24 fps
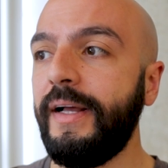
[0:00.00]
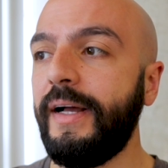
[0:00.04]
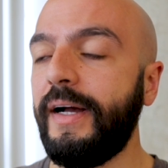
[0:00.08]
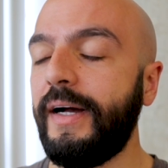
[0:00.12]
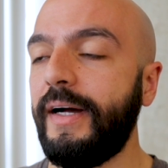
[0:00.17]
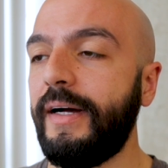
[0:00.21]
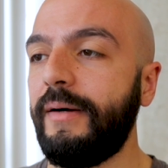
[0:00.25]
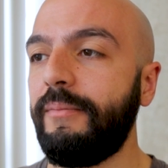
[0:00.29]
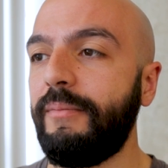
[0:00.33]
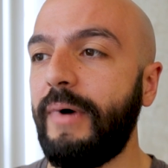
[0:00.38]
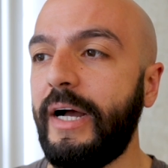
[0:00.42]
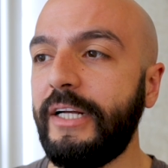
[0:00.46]

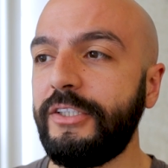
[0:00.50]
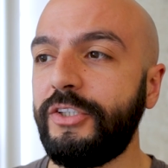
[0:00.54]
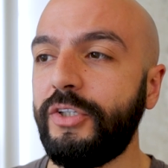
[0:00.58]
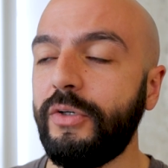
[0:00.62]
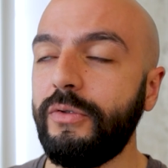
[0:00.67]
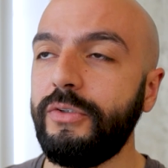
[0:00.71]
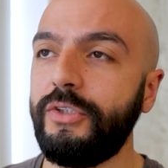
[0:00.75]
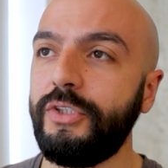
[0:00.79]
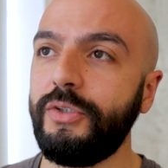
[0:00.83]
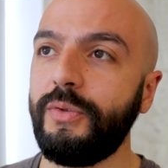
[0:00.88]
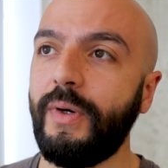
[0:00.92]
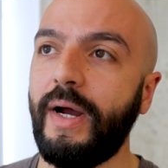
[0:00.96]
I
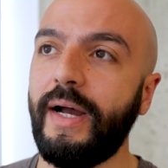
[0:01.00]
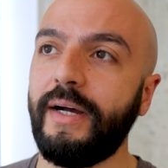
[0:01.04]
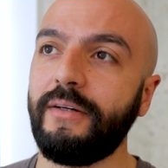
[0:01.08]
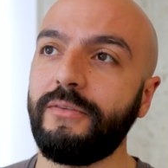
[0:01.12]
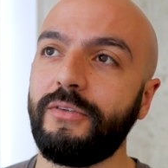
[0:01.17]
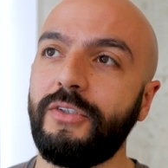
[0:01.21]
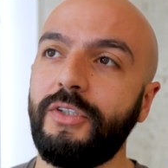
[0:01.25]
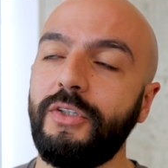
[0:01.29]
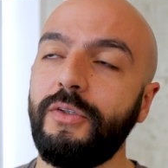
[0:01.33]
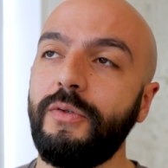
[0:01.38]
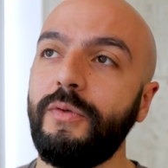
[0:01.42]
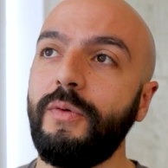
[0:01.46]
showed you how
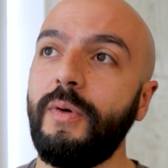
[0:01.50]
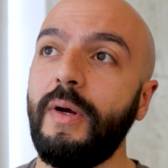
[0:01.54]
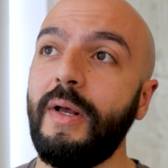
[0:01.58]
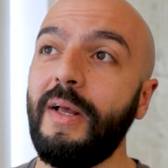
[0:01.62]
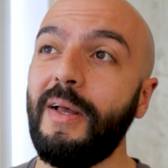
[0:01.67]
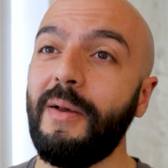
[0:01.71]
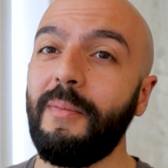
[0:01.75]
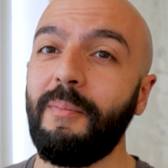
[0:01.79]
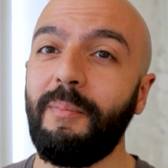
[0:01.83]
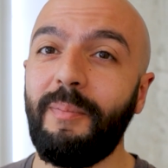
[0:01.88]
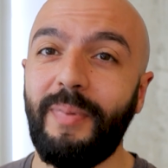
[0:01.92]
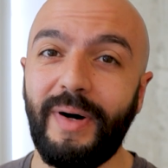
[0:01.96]
to
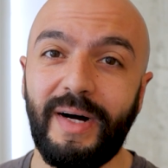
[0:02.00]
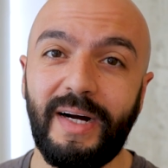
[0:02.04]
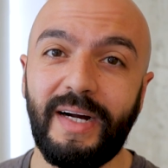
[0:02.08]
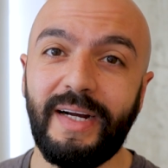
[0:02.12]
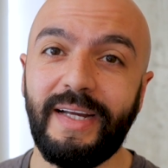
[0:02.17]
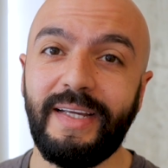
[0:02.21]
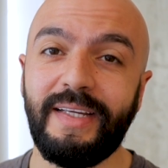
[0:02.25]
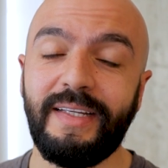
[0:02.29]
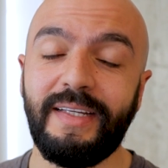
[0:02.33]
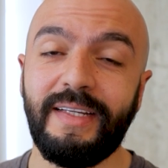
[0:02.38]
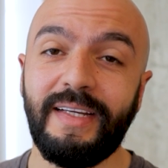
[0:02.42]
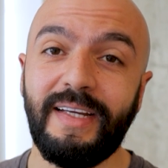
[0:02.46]

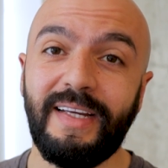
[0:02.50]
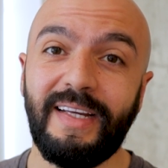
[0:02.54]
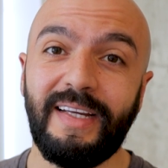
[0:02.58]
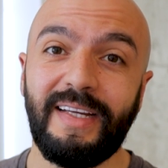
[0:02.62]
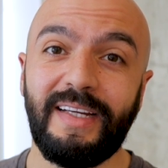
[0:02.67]
buy